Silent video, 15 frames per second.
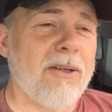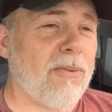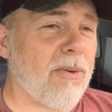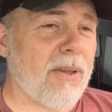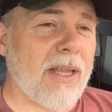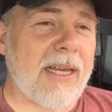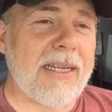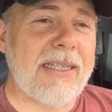
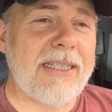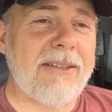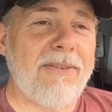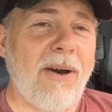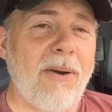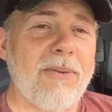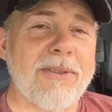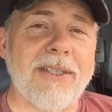well, they live
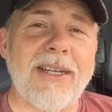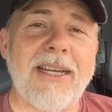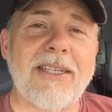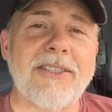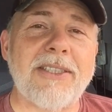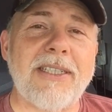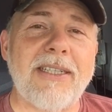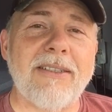on to
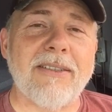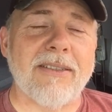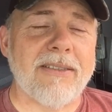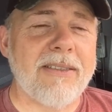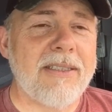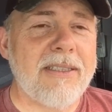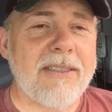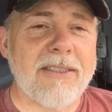next year
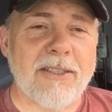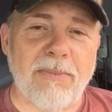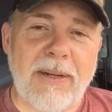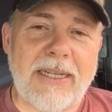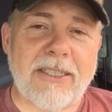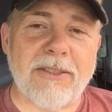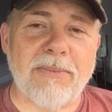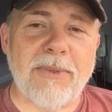to, to
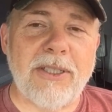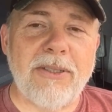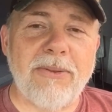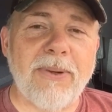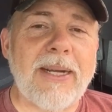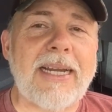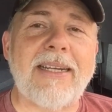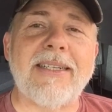make some
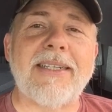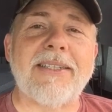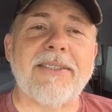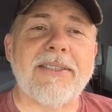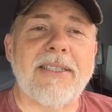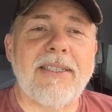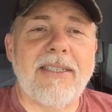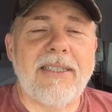new red
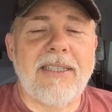ears.